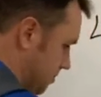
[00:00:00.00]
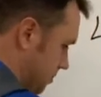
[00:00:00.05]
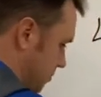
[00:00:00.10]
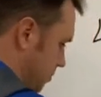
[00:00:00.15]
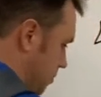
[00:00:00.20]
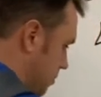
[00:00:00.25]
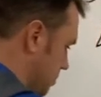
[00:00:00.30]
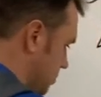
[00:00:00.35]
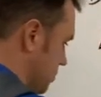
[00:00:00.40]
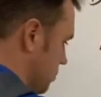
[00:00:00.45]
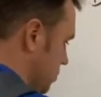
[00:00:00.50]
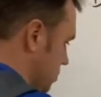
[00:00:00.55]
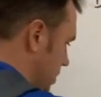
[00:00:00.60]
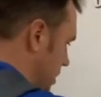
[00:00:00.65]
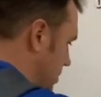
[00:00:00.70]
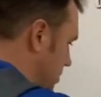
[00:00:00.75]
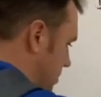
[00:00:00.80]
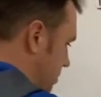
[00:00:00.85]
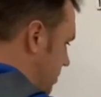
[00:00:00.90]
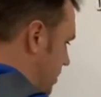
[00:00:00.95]
We'll do a lot
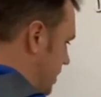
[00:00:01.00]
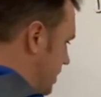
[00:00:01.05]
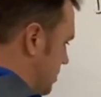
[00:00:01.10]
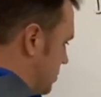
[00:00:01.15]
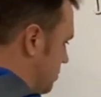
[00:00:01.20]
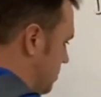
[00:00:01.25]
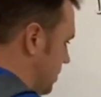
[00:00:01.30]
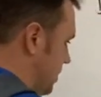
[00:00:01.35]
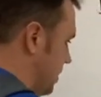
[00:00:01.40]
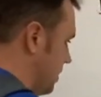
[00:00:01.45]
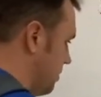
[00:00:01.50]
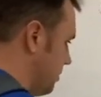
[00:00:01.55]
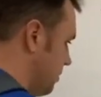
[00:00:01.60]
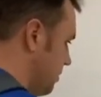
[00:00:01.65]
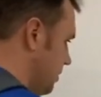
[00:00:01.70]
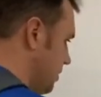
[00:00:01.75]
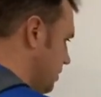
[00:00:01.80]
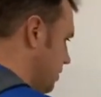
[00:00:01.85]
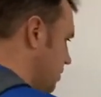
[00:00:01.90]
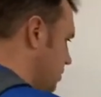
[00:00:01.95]
more practice with it.
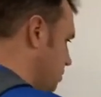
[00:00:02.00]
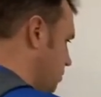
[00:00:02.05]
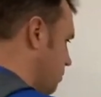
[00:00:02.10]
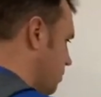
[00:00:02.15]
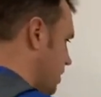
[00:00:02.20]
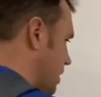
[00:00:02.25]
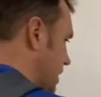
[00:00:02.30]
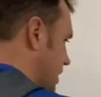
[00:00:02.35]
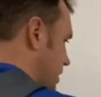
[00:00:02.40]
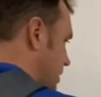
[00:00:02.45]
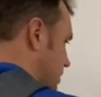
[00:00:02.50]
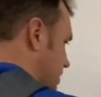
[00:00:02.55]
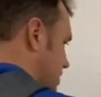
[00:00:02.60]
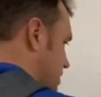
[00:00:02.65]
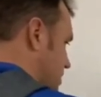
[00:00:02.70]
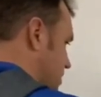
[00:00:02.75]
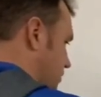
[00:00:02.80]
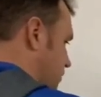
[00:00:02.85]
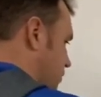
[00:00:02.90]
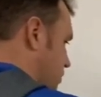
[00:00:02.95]
One is
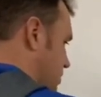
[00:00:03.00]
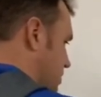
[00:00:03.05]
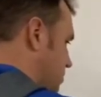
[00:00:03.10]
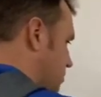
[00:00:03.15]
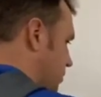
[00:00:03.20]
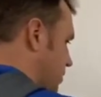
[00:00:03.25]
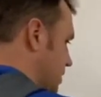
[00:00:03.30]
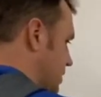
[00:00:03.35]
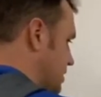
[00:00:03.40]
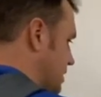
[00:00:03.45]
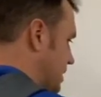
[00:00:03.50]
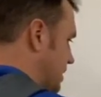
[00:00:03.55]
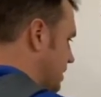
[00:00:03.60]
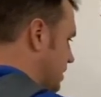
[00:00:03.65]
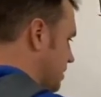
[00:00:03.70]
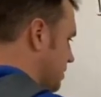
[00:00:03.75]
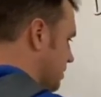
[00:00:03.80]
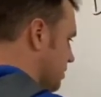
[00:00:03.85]
the force of buoyancy,